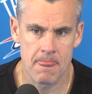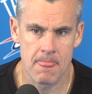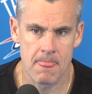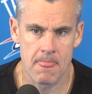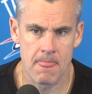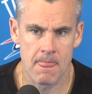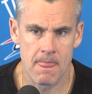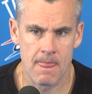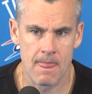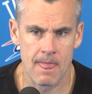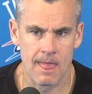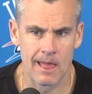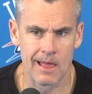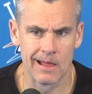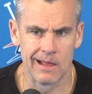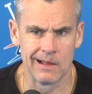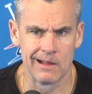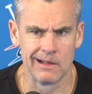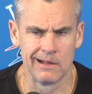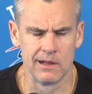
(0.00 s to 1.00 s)
contacting
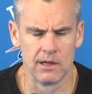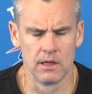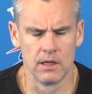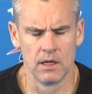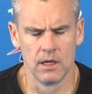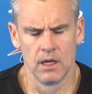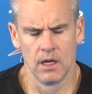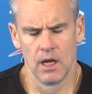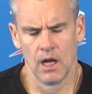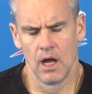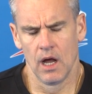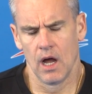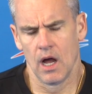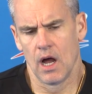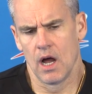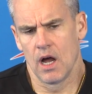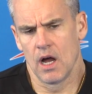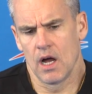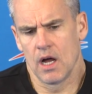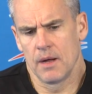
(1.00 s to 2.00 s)
people, or, or has
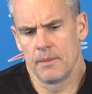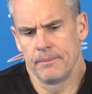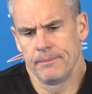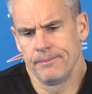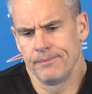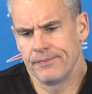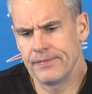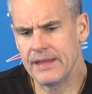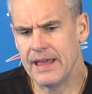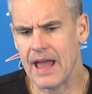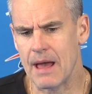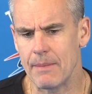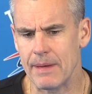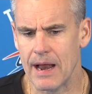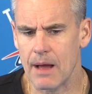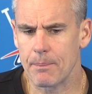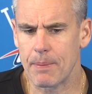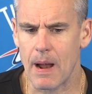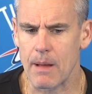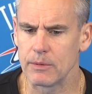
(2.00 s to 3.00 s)
Um, yeah, I
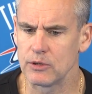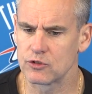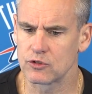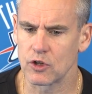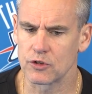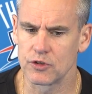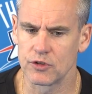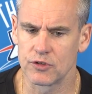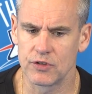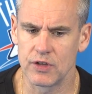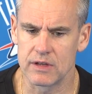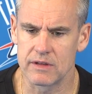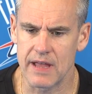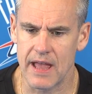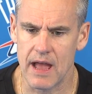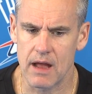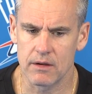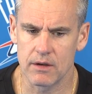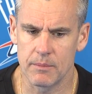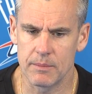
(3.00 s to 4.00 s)
mean, I'll probably start to sit
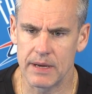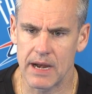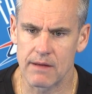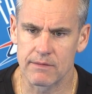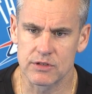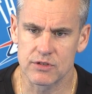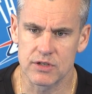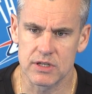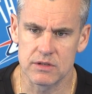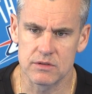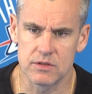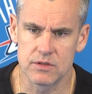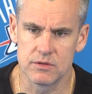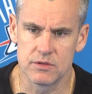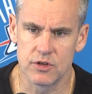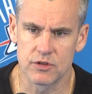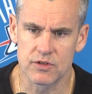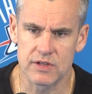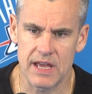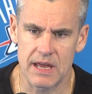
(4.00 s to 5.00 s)
down. I mean, obviously,
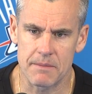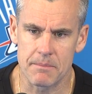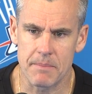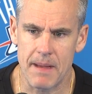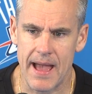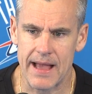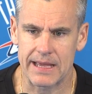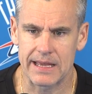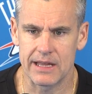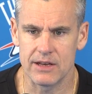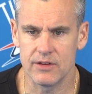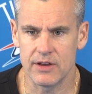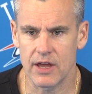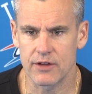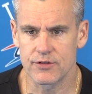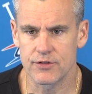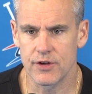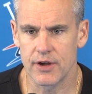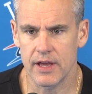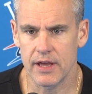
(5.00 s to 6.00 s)
just getting back in
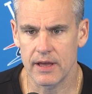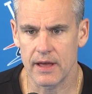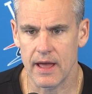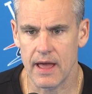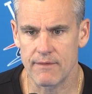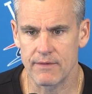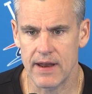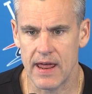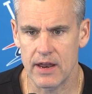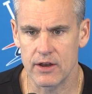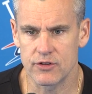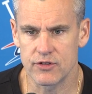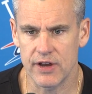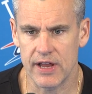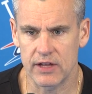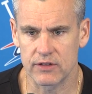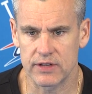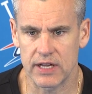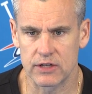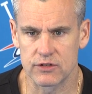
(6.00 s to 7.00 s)
yesterday, I haven't had a
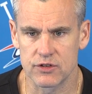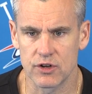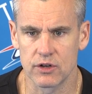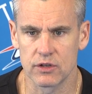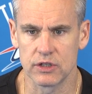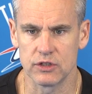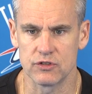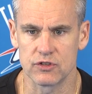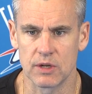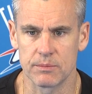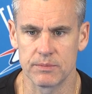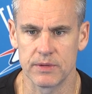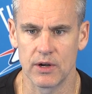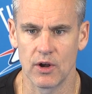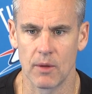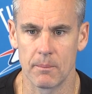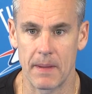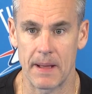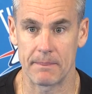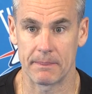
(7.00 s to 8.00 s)
chance. That's certainly something
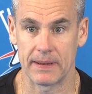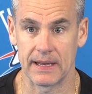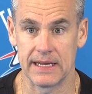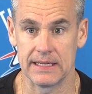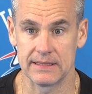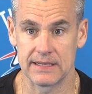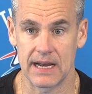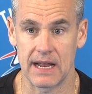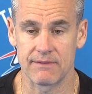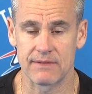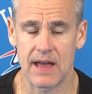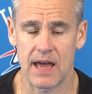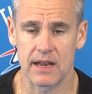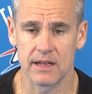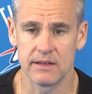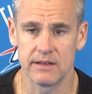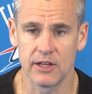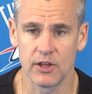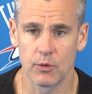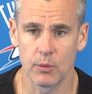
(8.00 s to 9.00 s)
on my plate that I've got
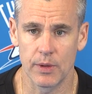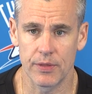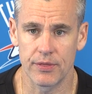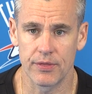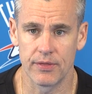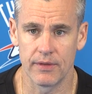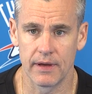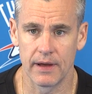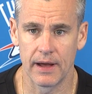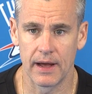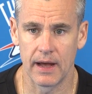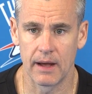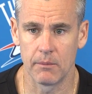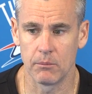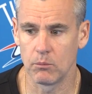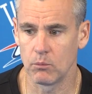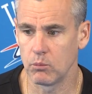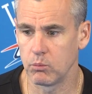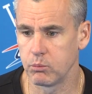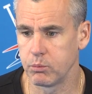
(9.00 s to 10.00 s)
to deal with.
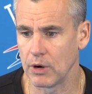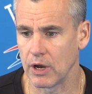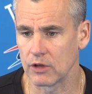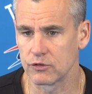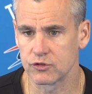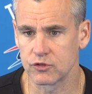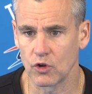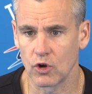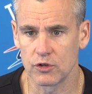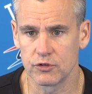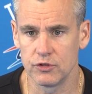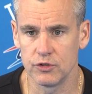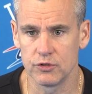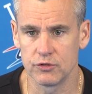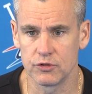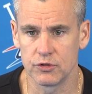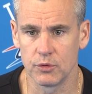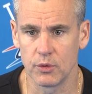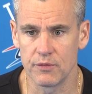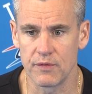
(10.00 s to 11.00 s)
Um, but I'll start to
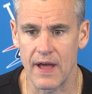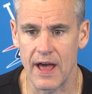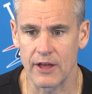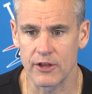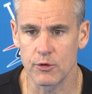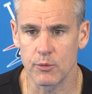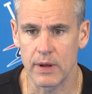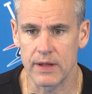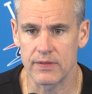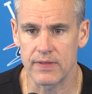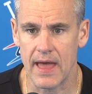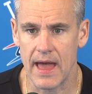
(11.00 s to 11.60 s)
to evaluate